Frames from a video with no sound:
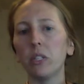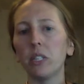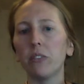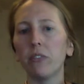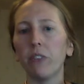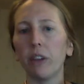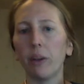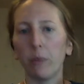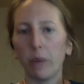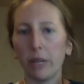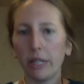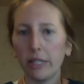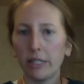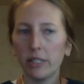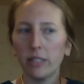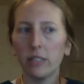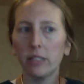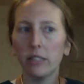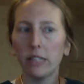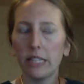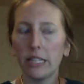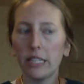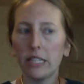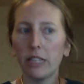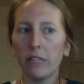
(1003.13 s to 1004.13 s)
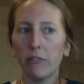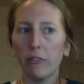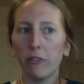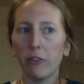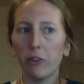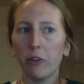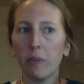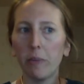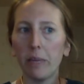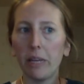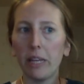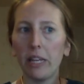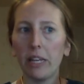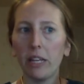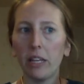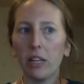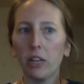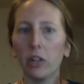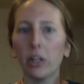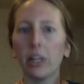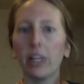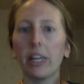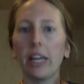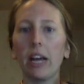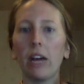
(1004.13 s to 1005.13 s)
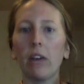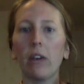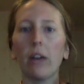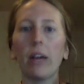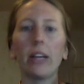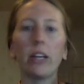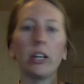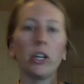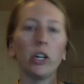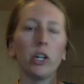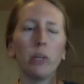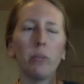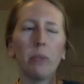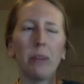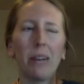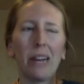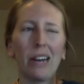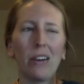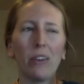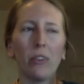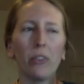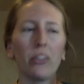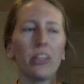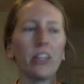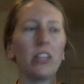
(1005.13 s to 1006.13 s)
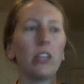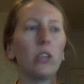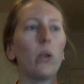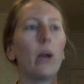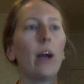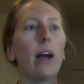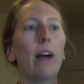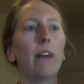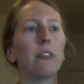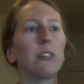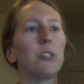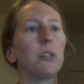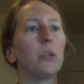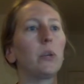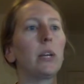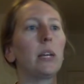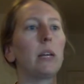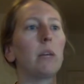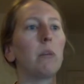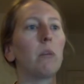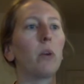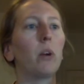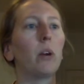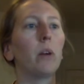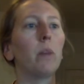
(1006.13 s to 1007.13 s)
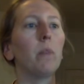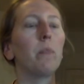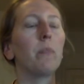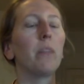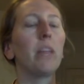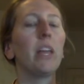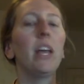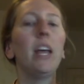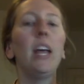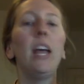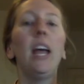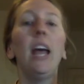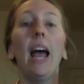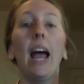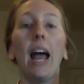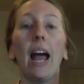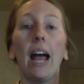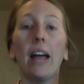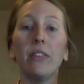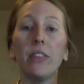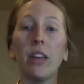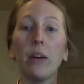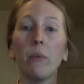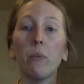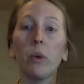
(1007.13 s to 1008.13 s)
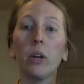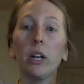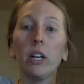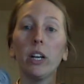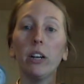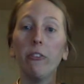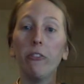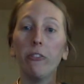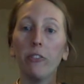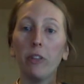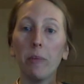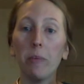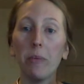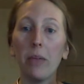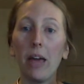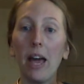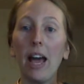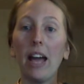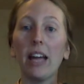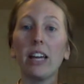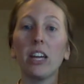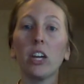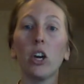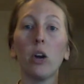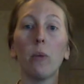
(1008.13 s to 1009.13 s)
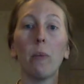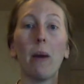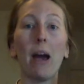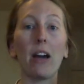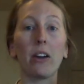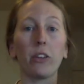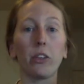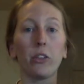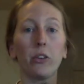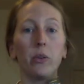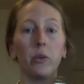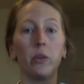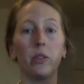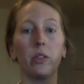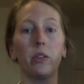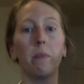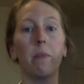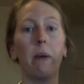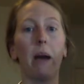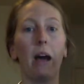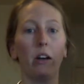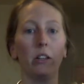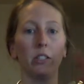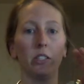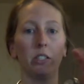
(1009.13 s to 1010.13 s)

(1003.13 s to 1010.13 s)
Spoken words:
If I wanted to listen for a minute here and count, I could, but I don't think you have to anymore. And then we're gonna flip that and go back through with the bell.